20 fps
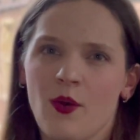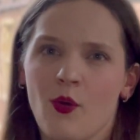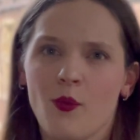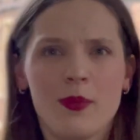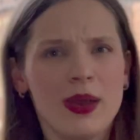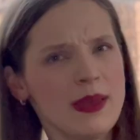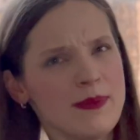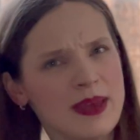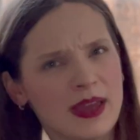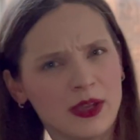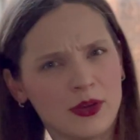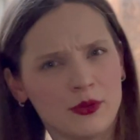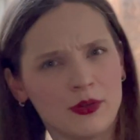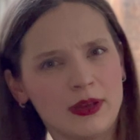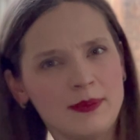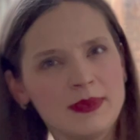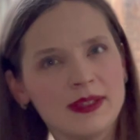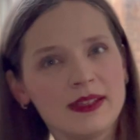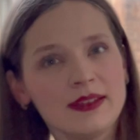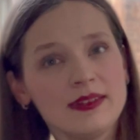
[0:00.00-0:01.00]
Maybe a
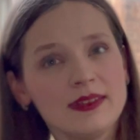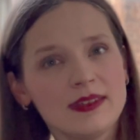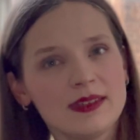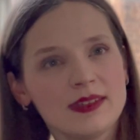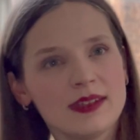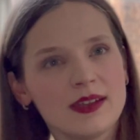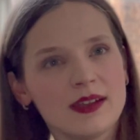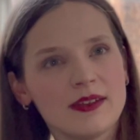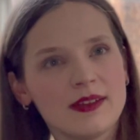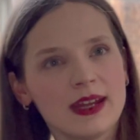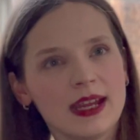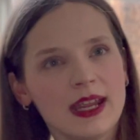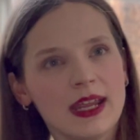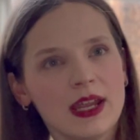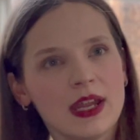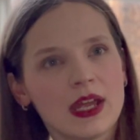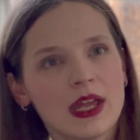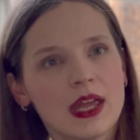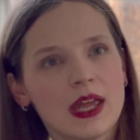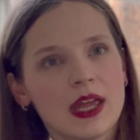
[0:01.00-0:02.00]
criminal story?
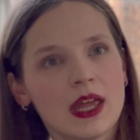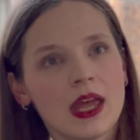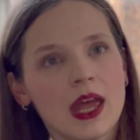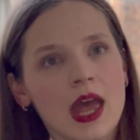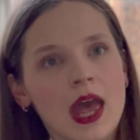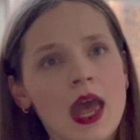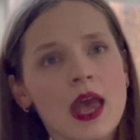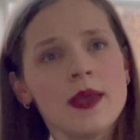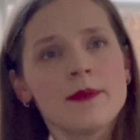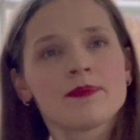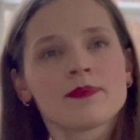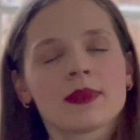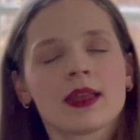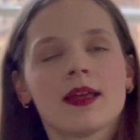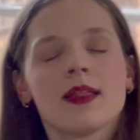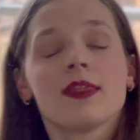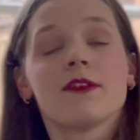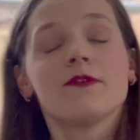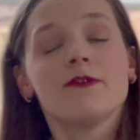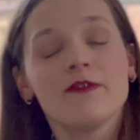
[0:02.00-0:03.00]

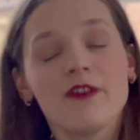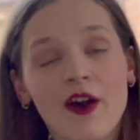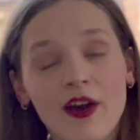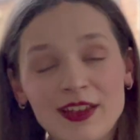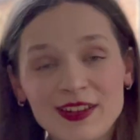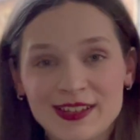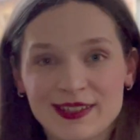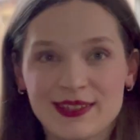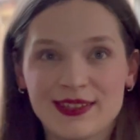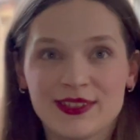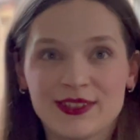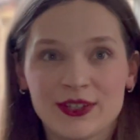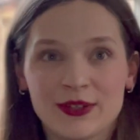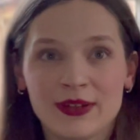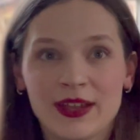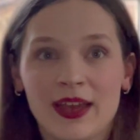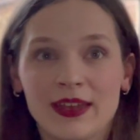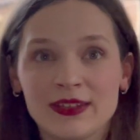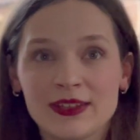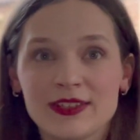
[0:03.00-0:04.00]
The final
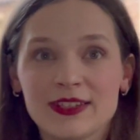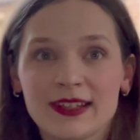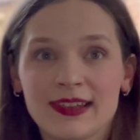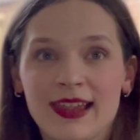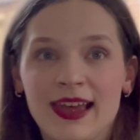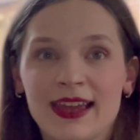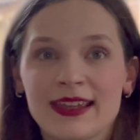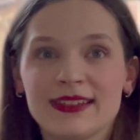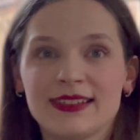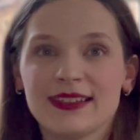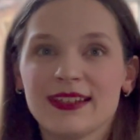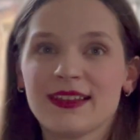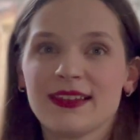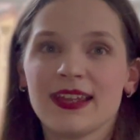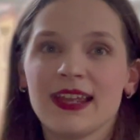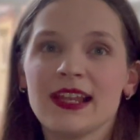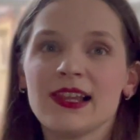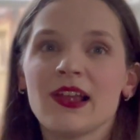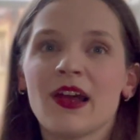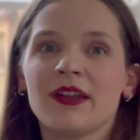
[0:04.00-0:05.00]
story I utilized in the
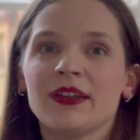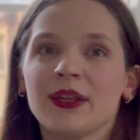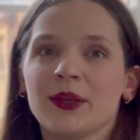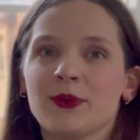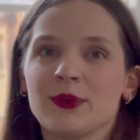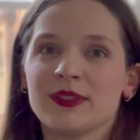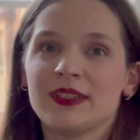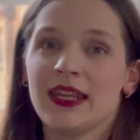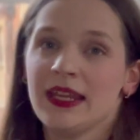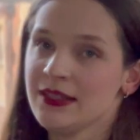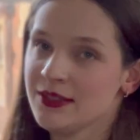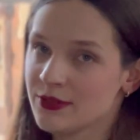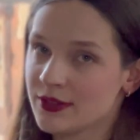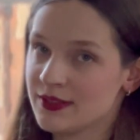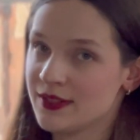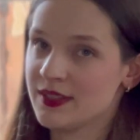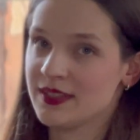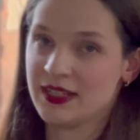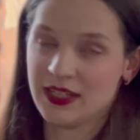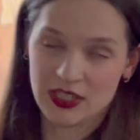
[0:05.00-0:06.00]
e-learning was
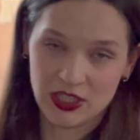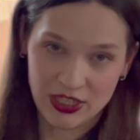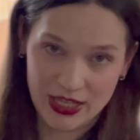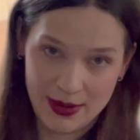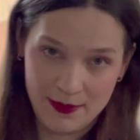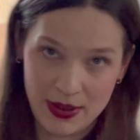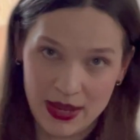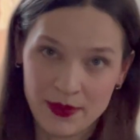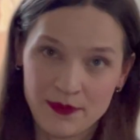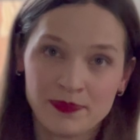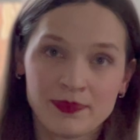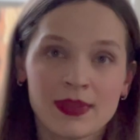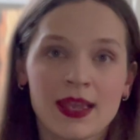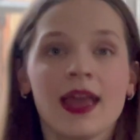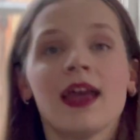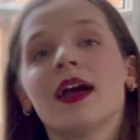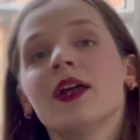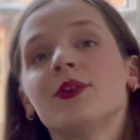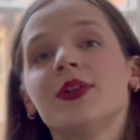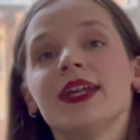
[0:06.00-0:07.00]
introducing Jimmy,
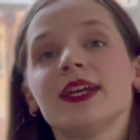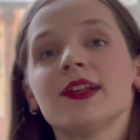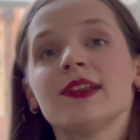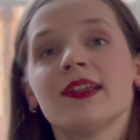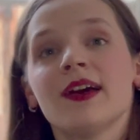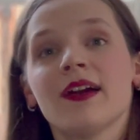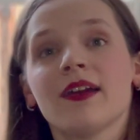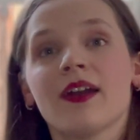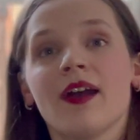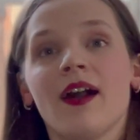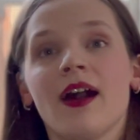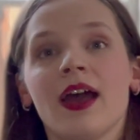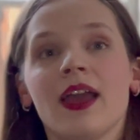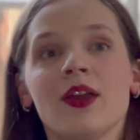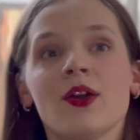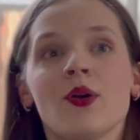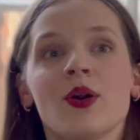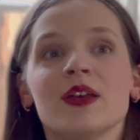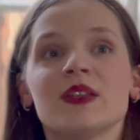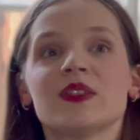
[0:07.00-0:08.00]
a regular guy
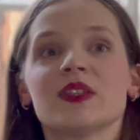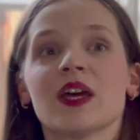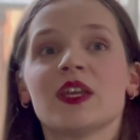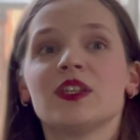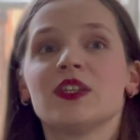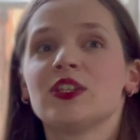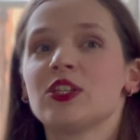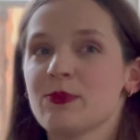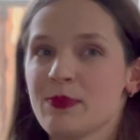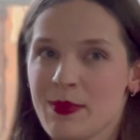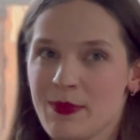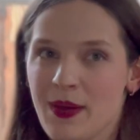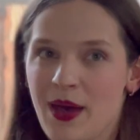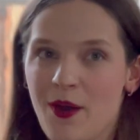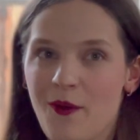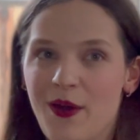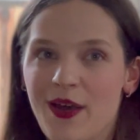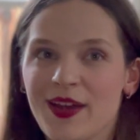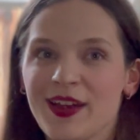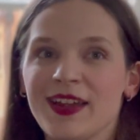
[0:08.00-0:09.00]
who has a
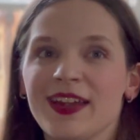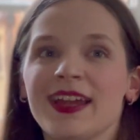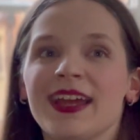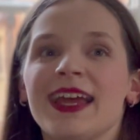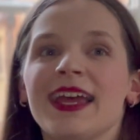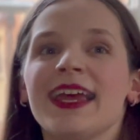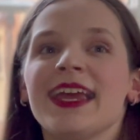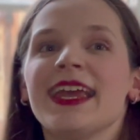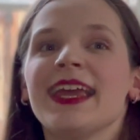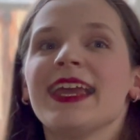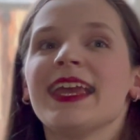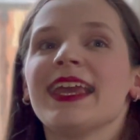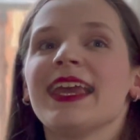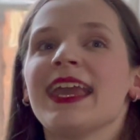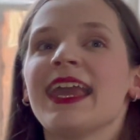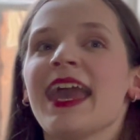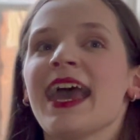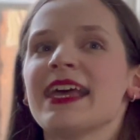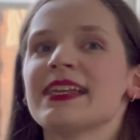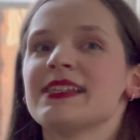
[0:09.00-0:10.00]
superpower.
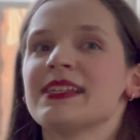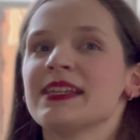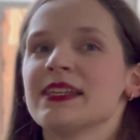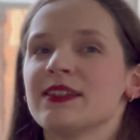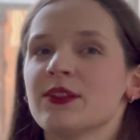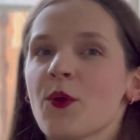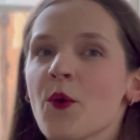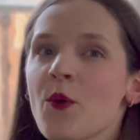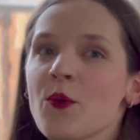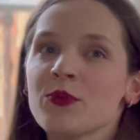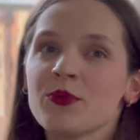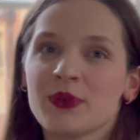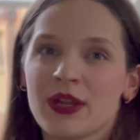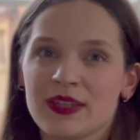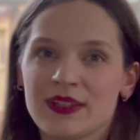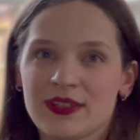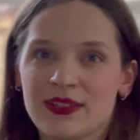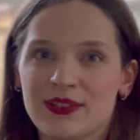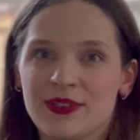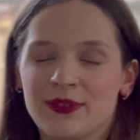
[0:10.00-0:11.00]
He has his own
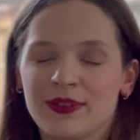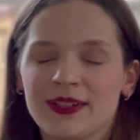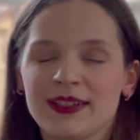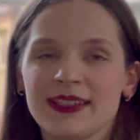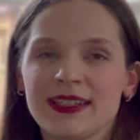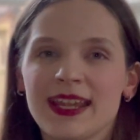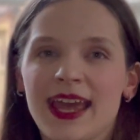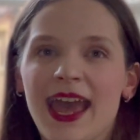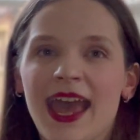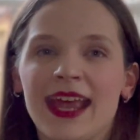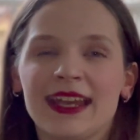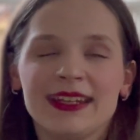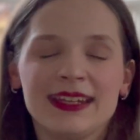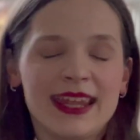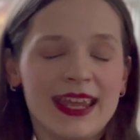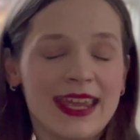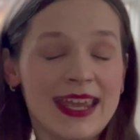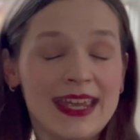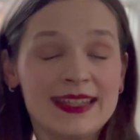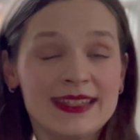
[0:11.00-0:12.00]
restaurant
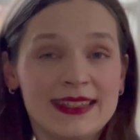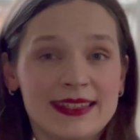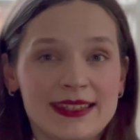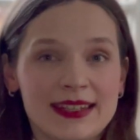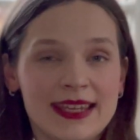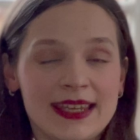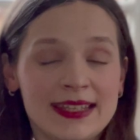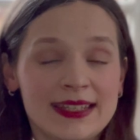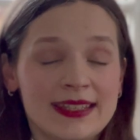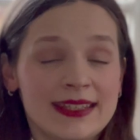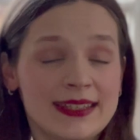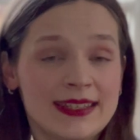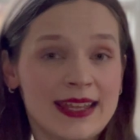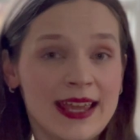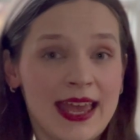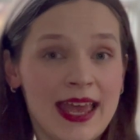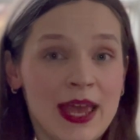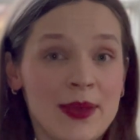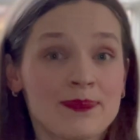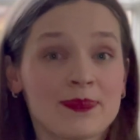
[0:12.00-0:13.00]
and
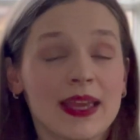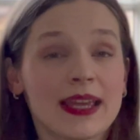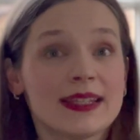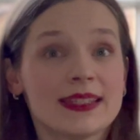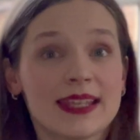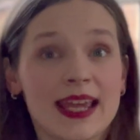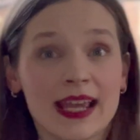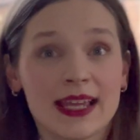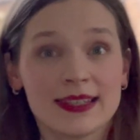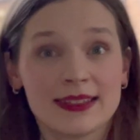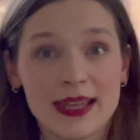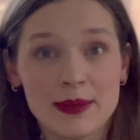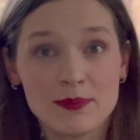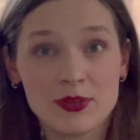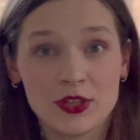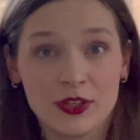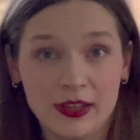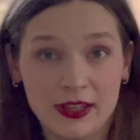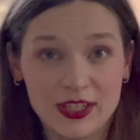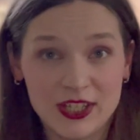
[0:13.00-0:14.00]
it's
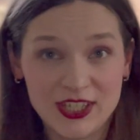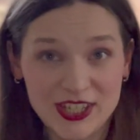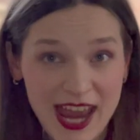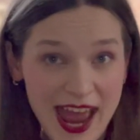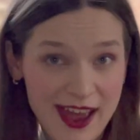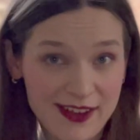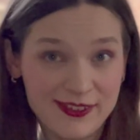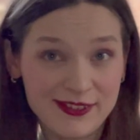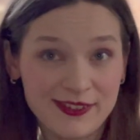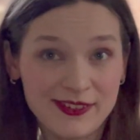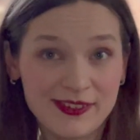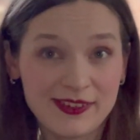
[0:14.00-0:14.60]
exceptional chef.